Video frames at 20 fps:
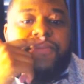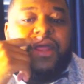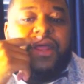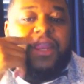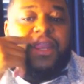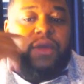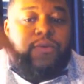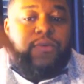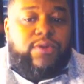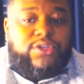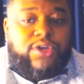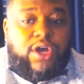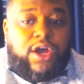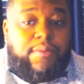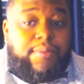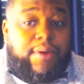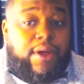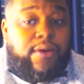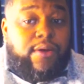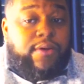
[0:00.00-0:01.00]
then we talk
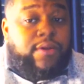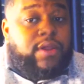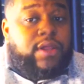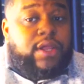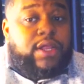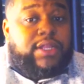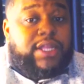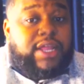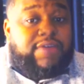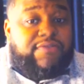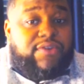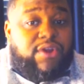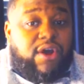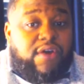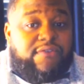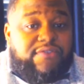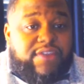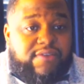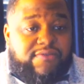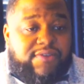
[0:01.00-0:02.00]
about living
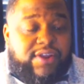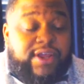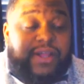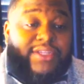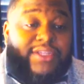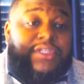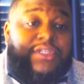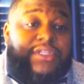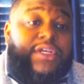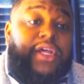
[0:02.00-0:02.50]
off dividends.